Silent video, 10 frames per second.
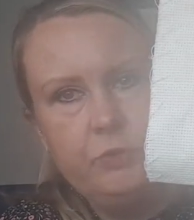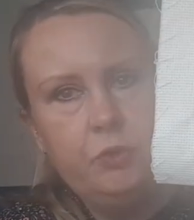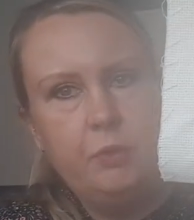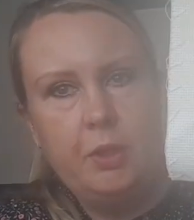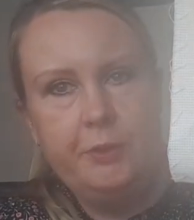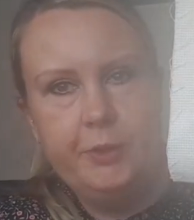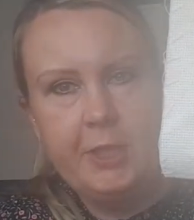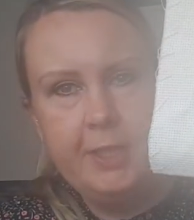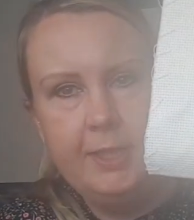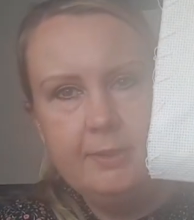
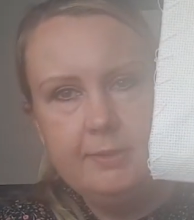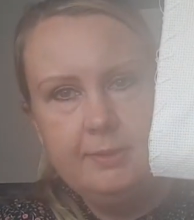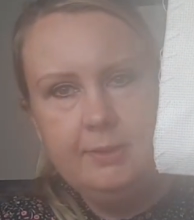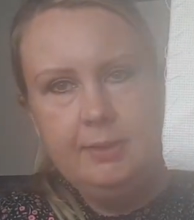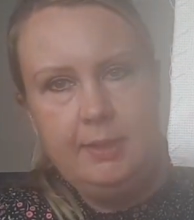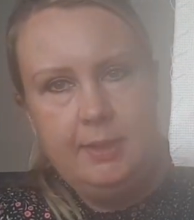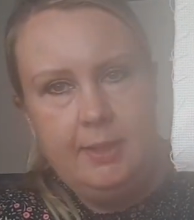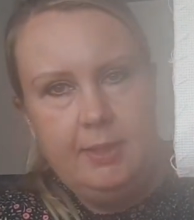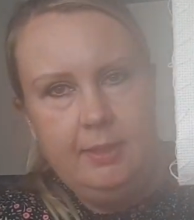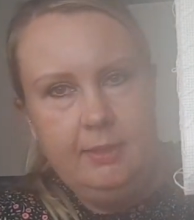200, I guess.
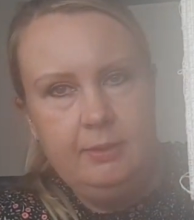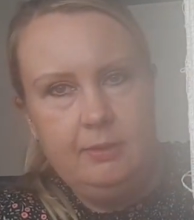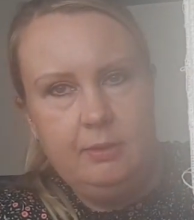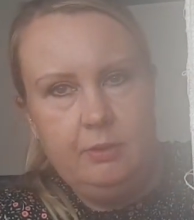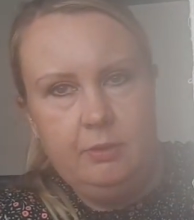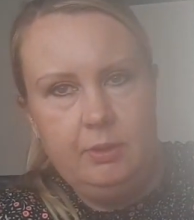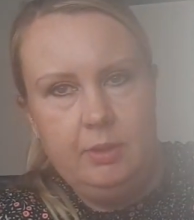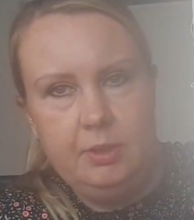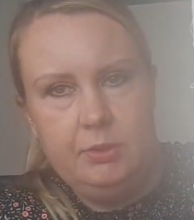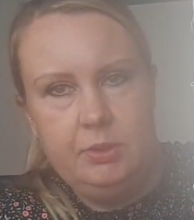So
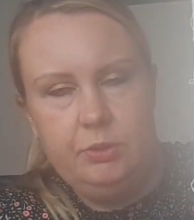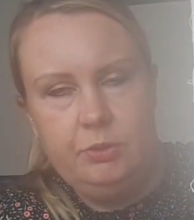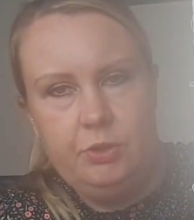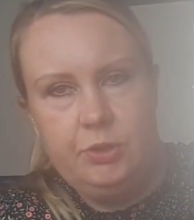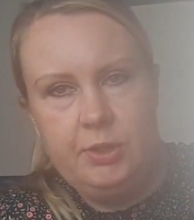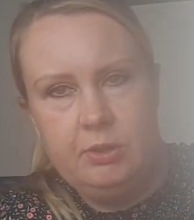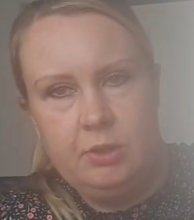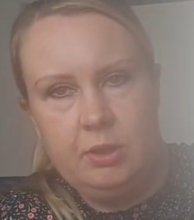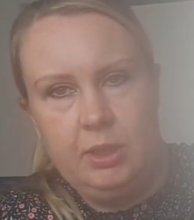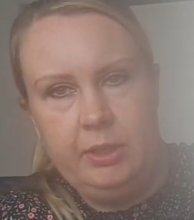I just
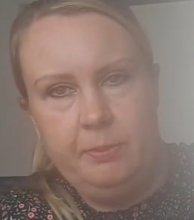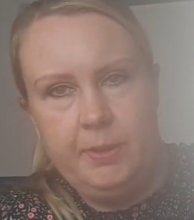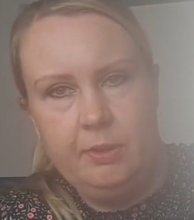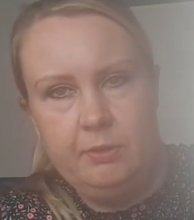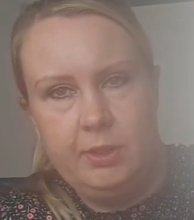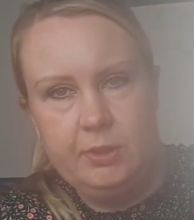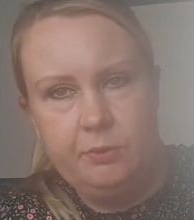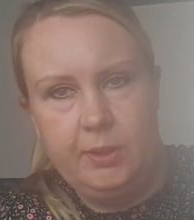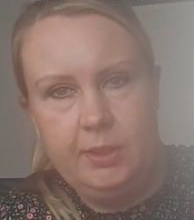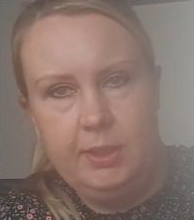stitched a little bit on this
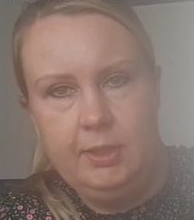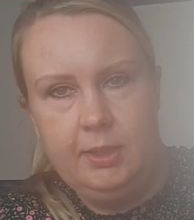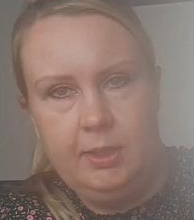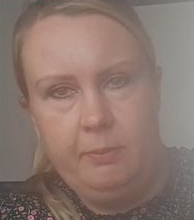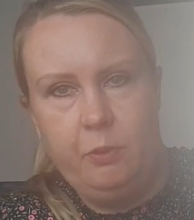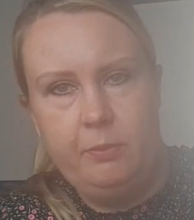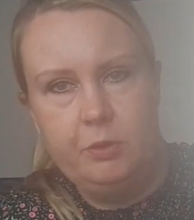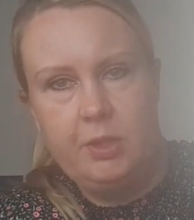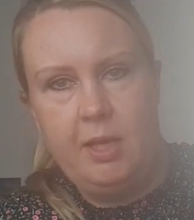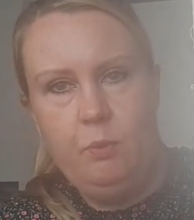one, and I'm
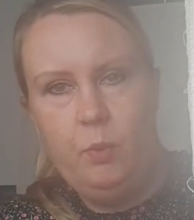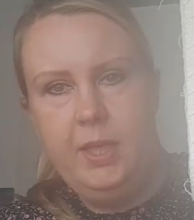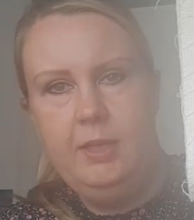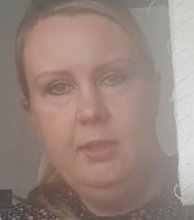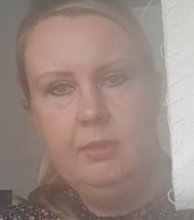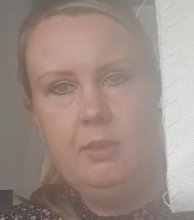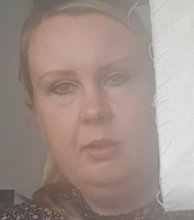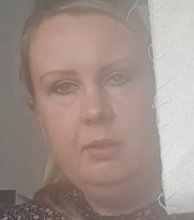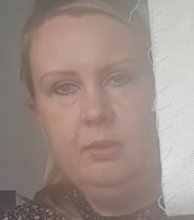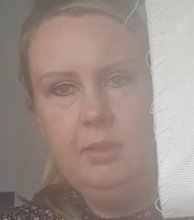almost halfway
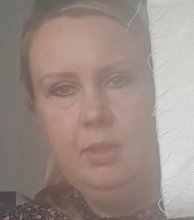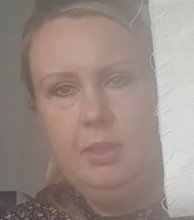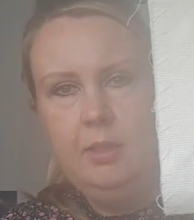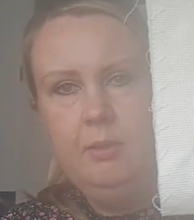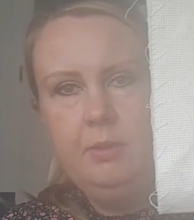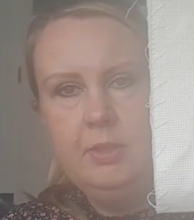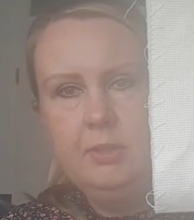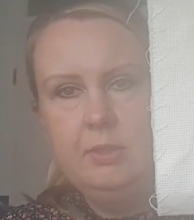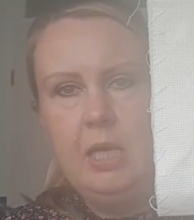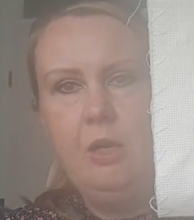done.
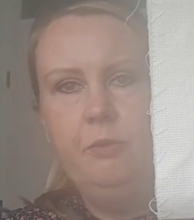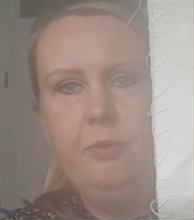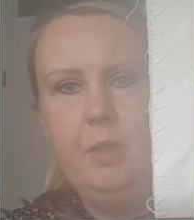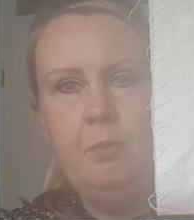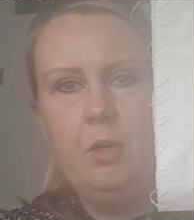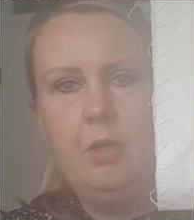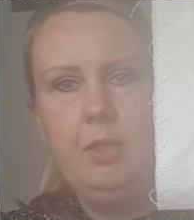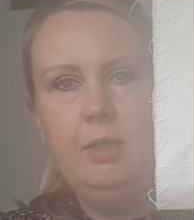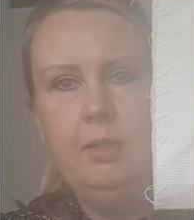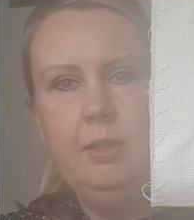This is the halfway
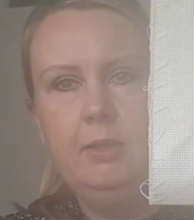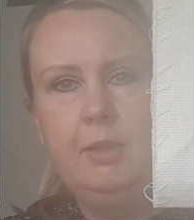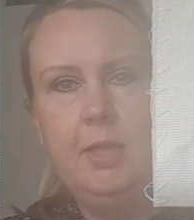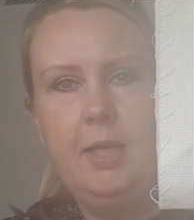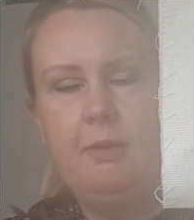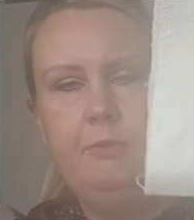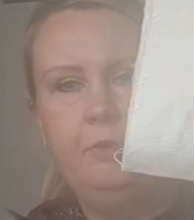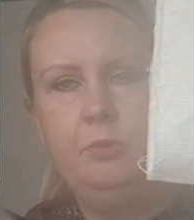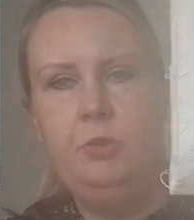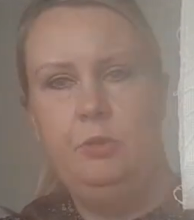mark, and then I have
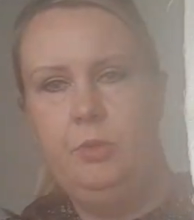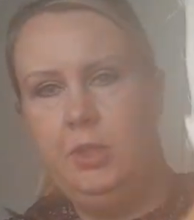to do